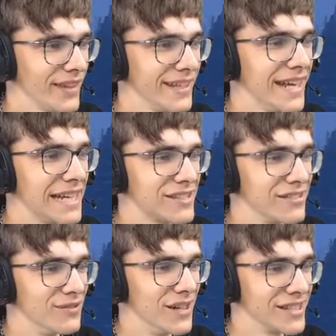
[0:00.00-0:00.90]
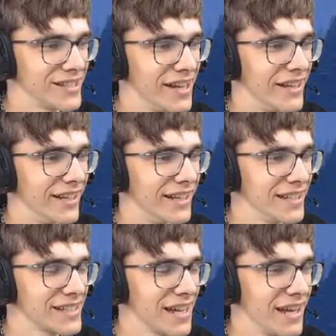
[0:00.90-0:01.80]
Yes, on one side. Then
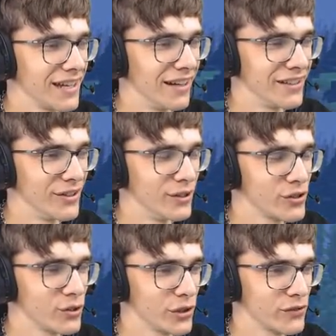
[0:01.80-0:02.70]
it's like, I don't know, sort of